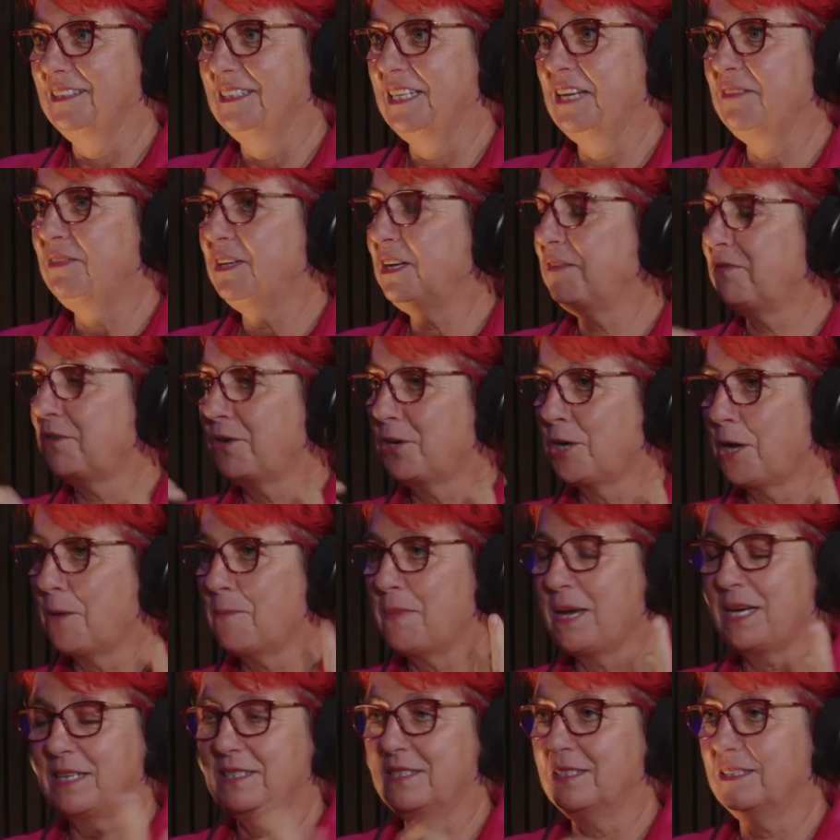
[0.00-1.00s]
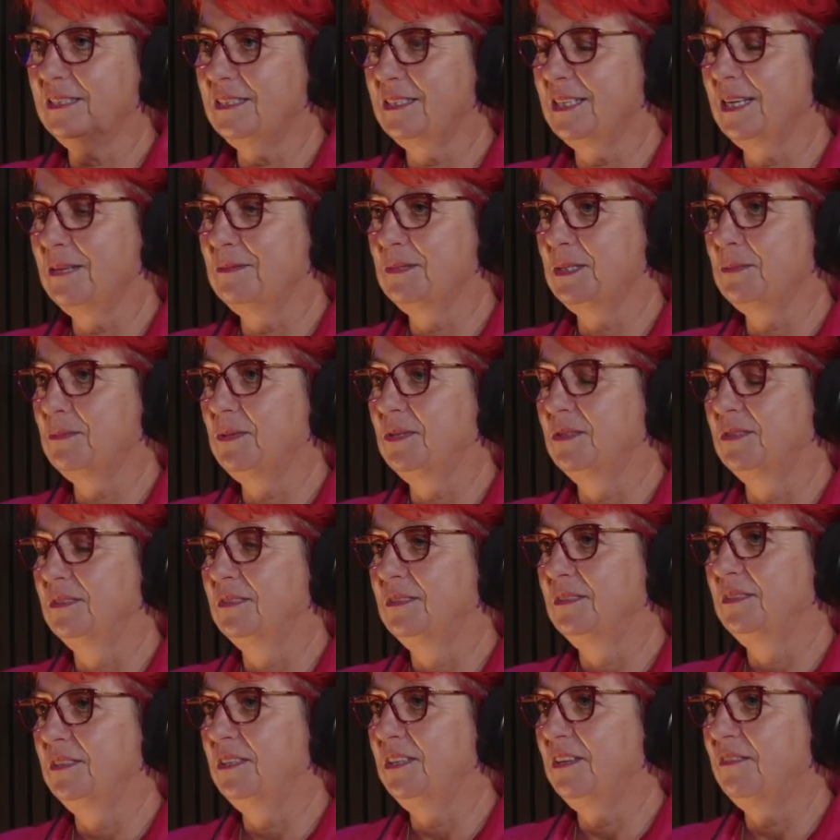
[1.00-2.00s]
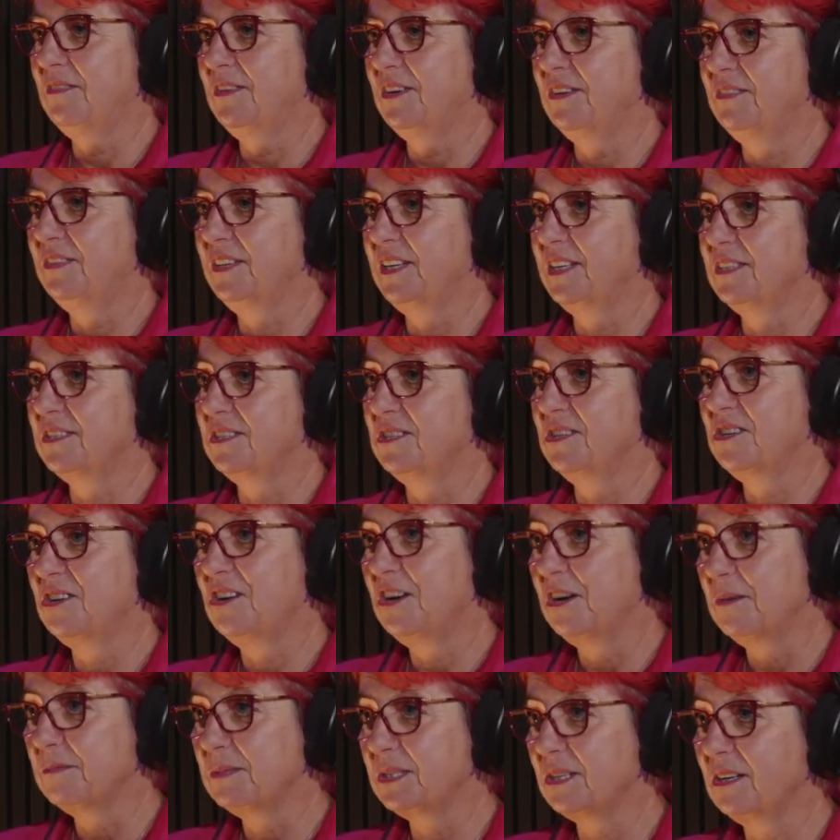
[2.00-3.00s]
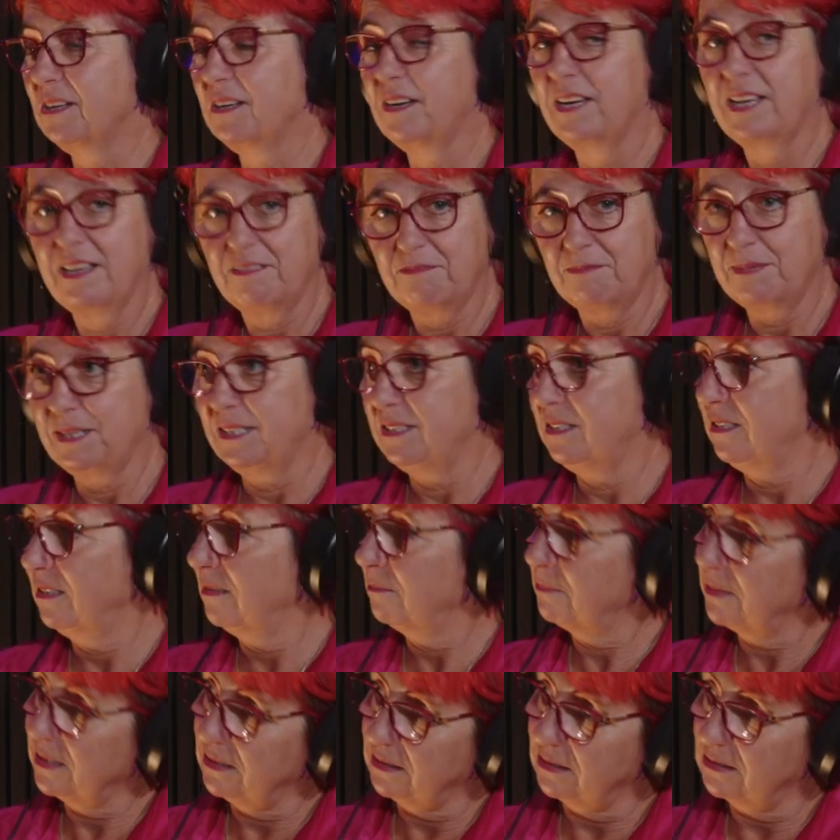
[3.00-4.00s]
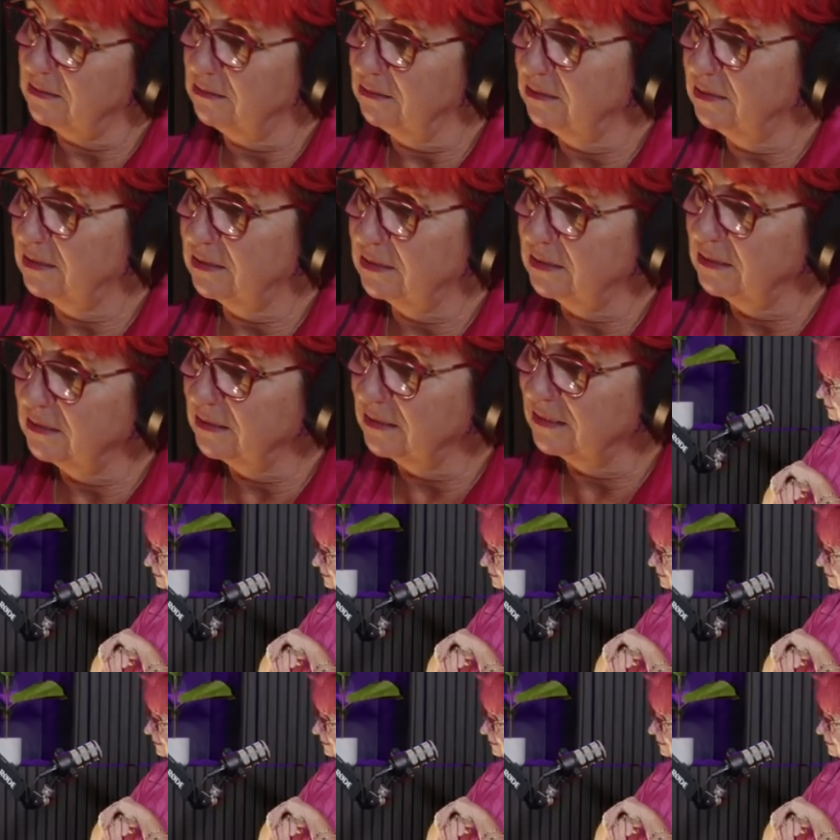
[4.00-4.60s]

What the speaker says: Yeah. Even if I go back to the same spot 35,000 times, like I have been to the pinnacles.